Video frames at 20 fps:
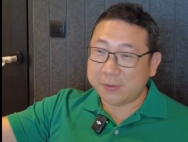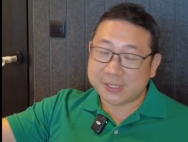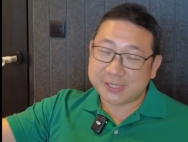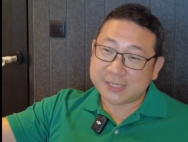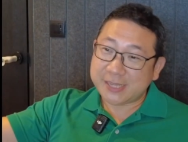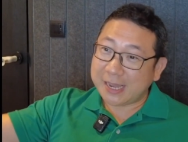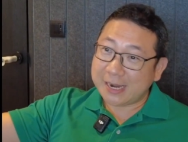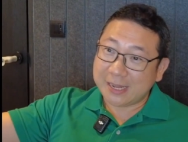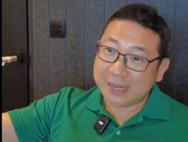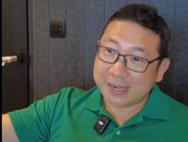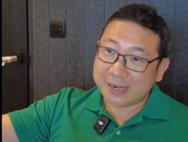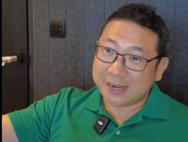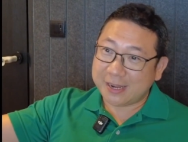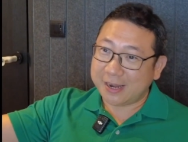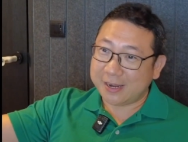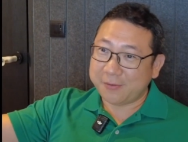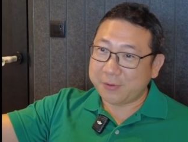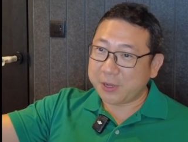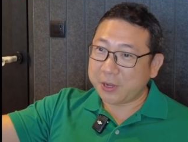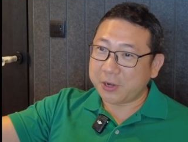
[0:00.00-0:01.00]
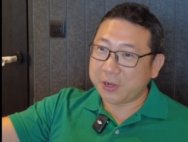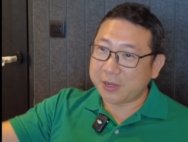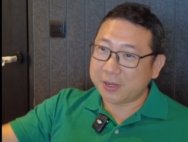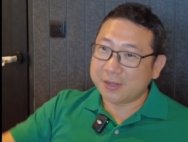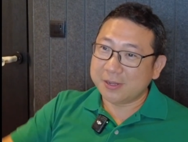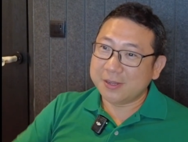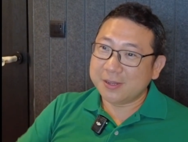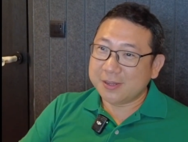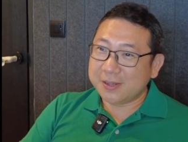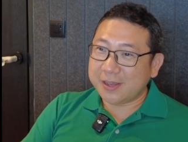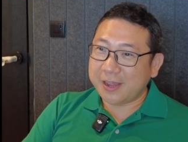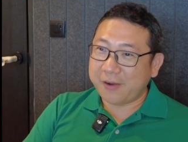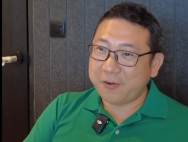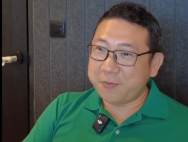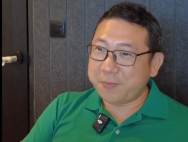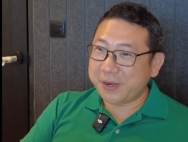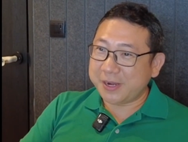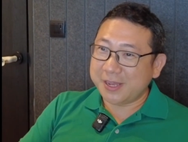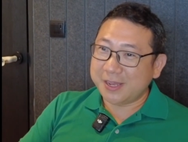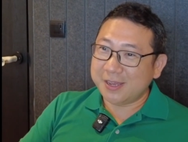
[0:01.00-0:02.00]
sell it and we're going to,
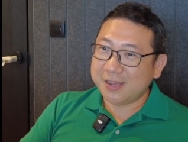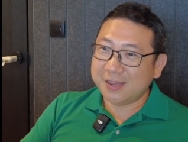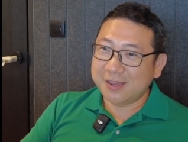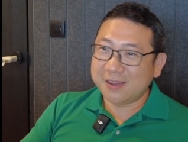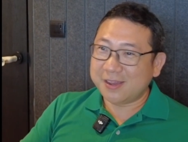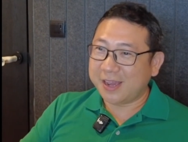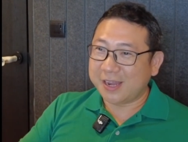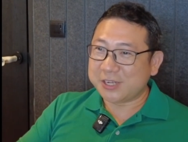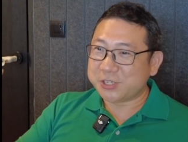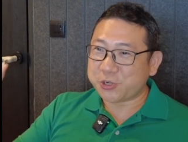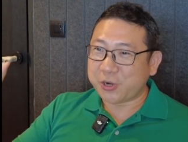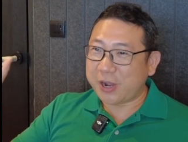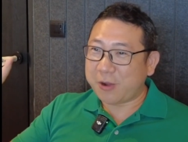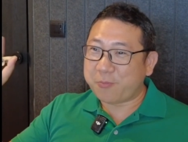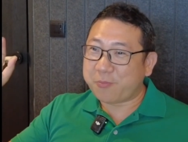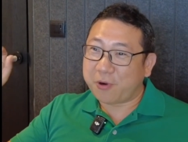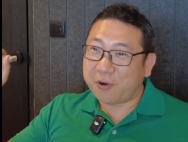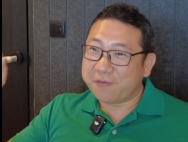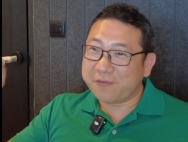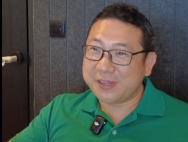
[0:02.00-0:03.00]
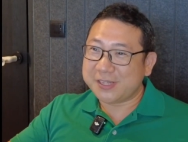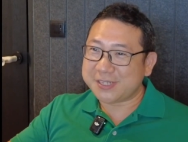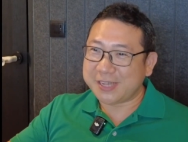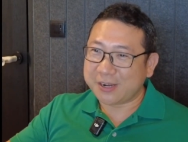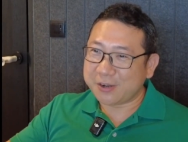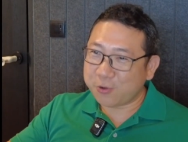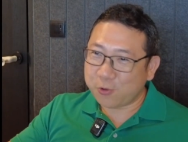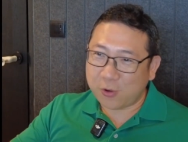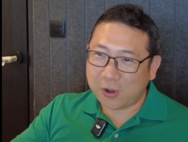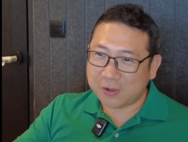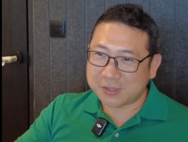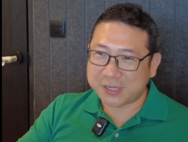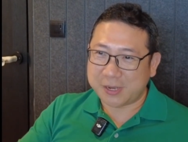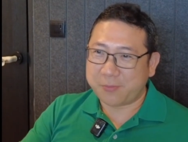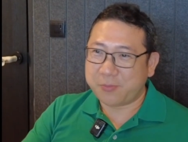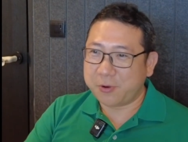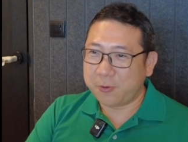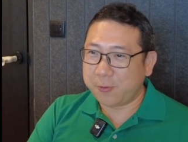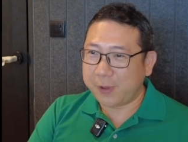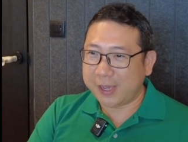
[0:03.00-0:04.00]
everybody enjoy our profits and go our
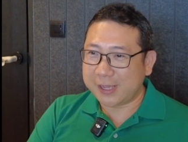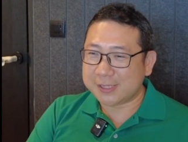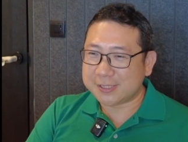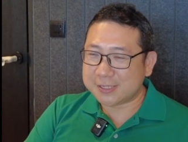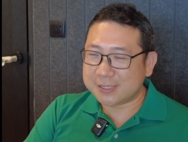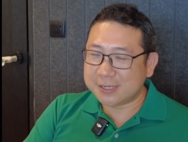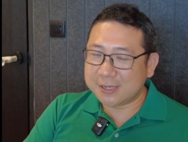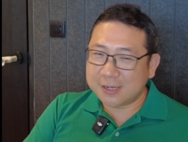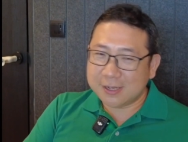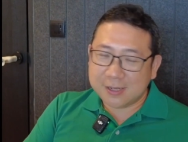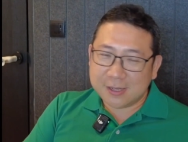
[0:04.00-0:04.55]
separate ways.